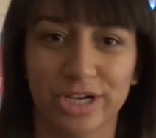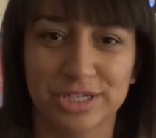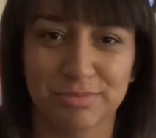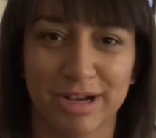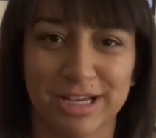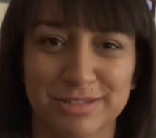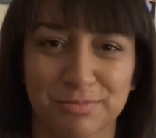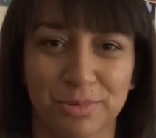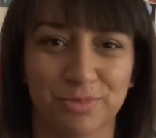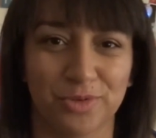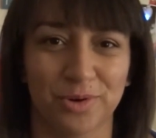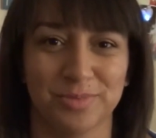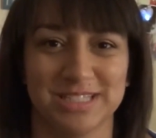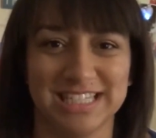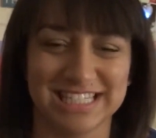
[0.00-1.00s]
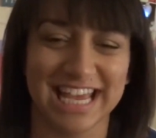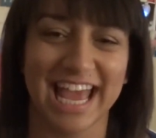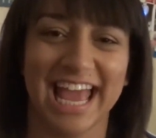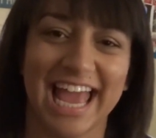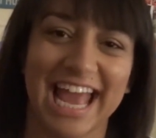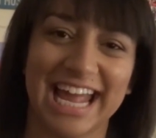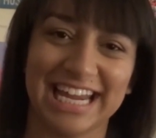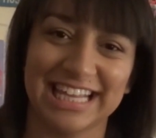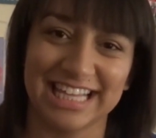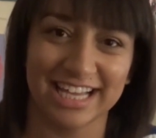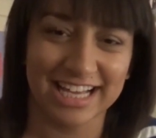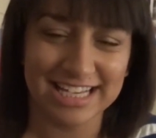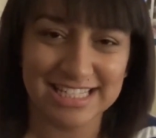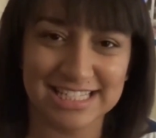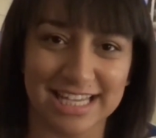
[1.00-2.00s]
Wish Bus performances, anything.
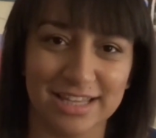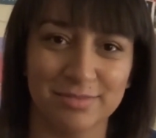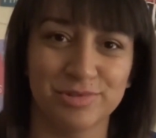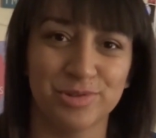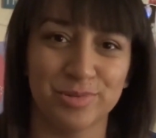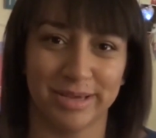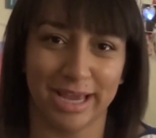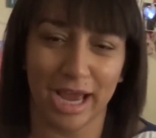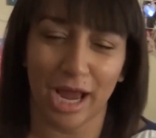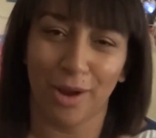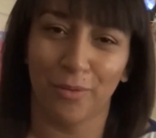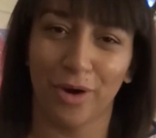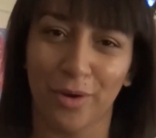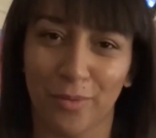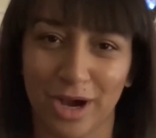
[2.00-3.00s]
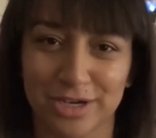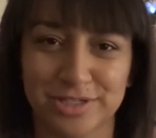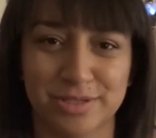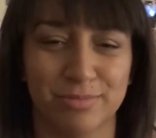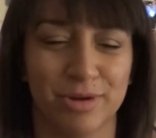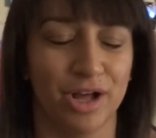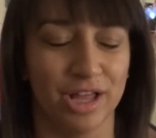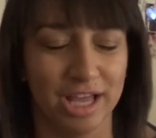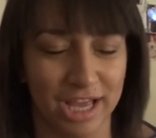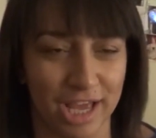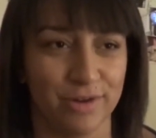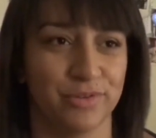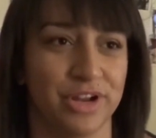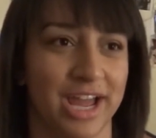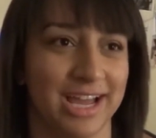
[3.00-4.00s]
Send them to me. I want to watch them all
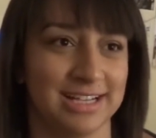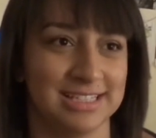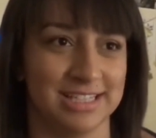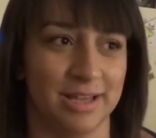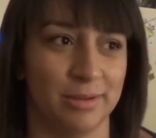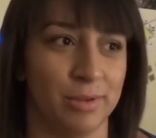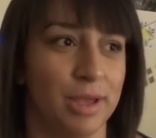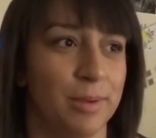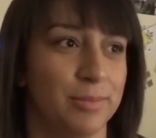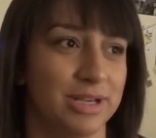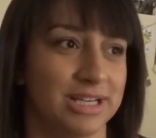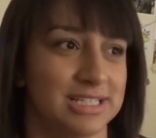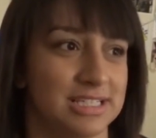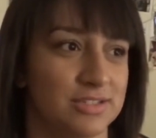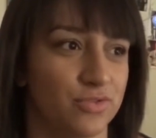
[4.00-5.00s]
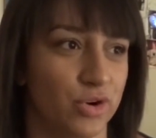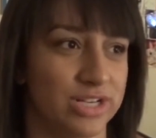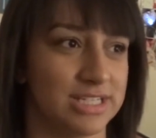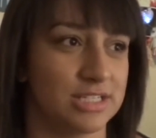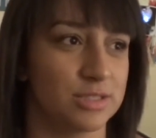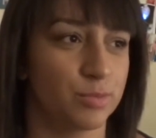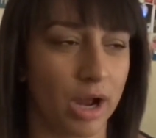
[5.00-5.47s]
and react to them because his voice is